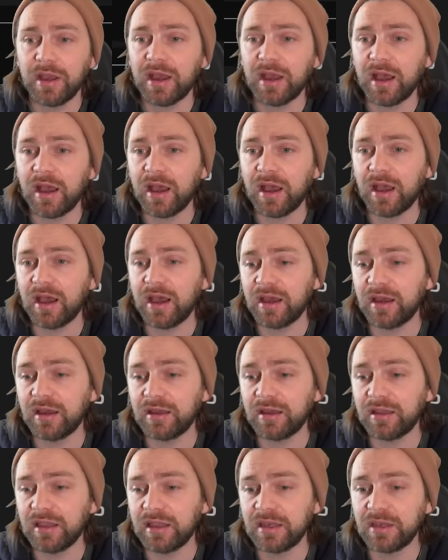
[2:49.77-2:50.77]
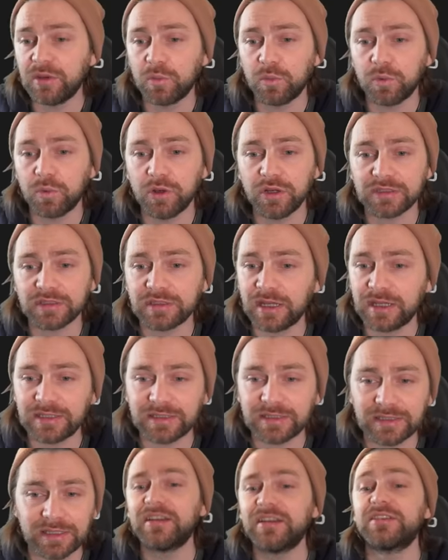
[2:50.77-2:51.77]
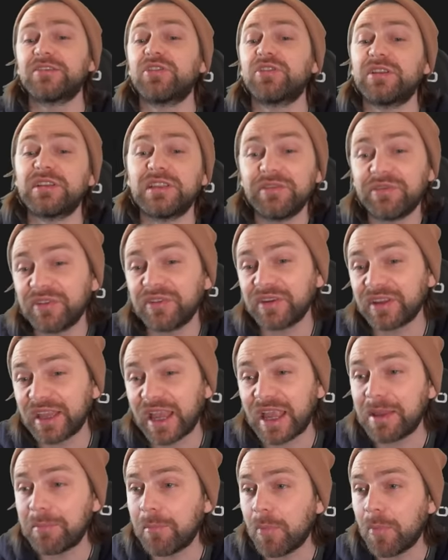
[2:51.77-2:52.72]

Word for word: Uh, and it works nicely. It's got different game